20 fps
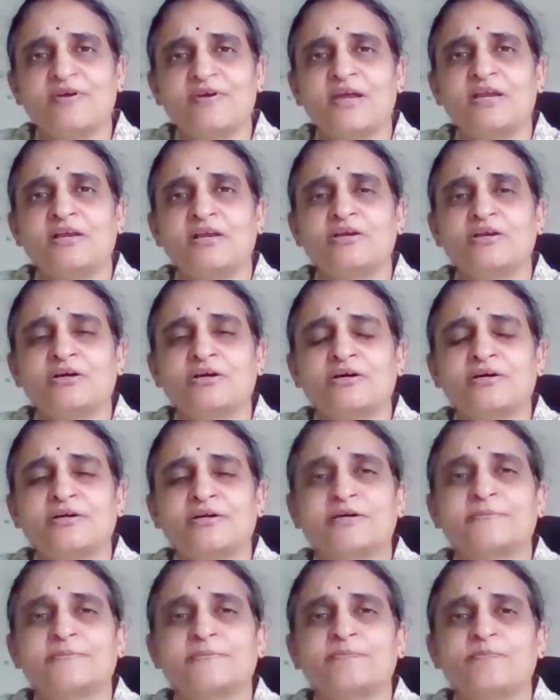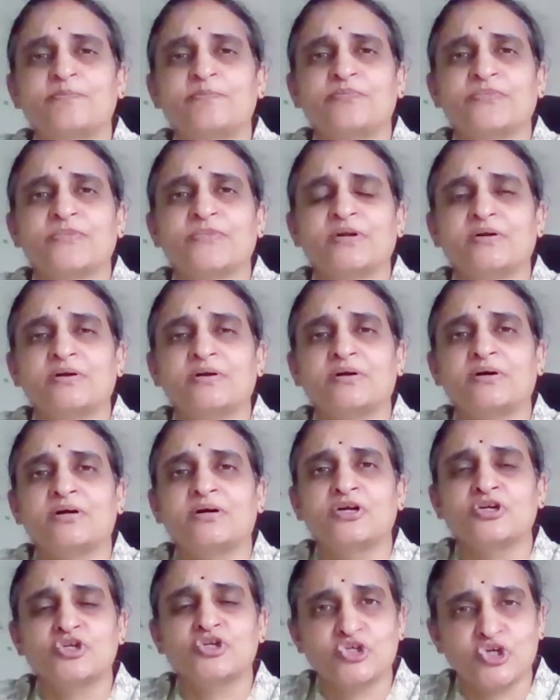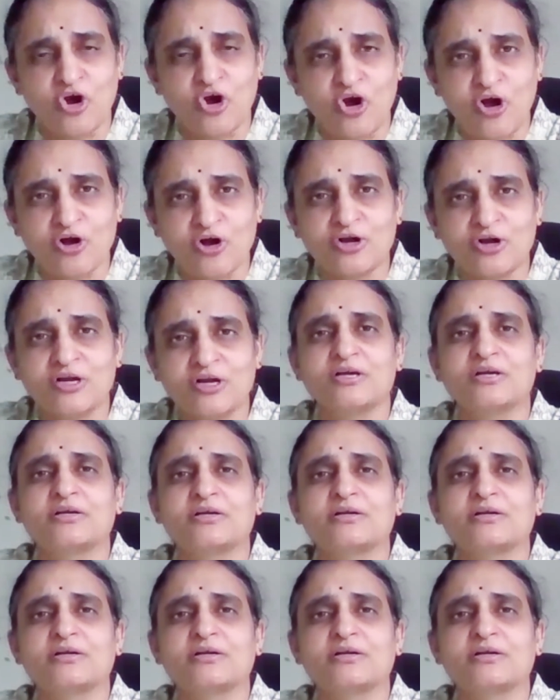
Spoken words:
failure, shock,